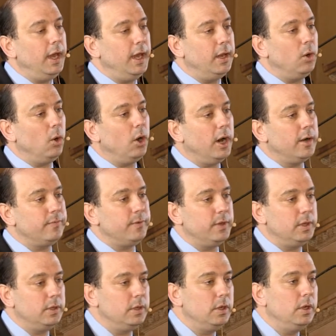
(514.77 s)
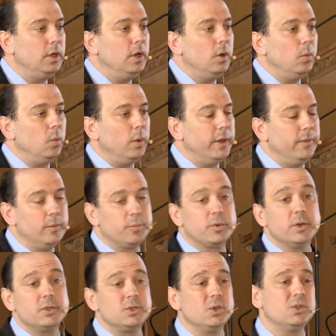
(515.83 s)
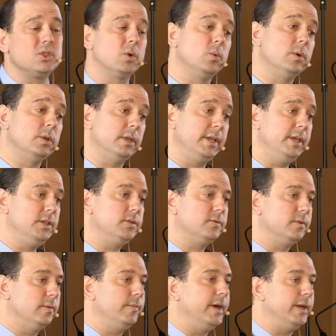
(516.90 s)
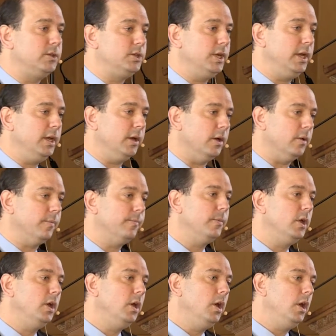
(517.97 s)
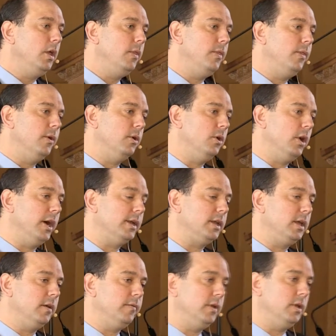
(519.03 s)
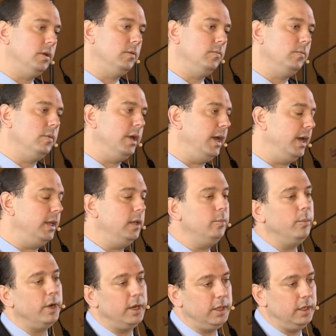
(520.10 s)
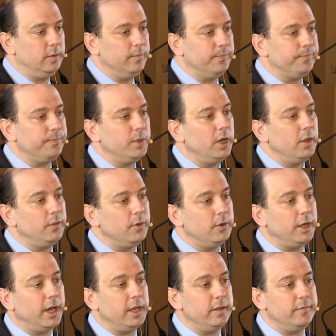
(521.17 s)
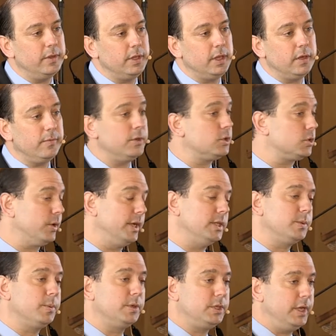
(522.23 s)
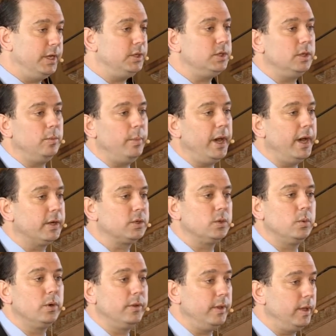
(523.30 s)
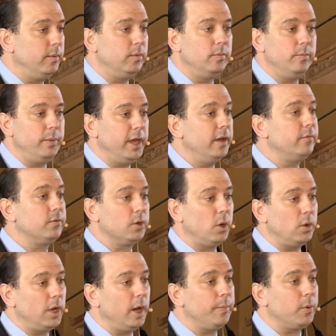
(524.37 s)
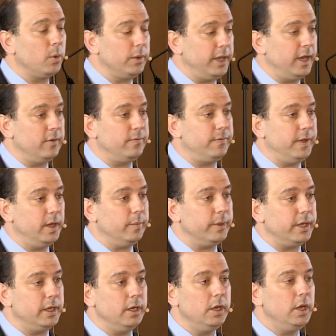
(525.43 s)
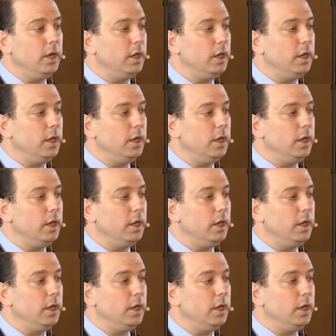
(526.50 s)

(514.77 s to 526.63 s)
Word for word: and often when the prisoners are released from that jail, they're not given any money, they're not even given transportation back to where they may have grown up or where they have family.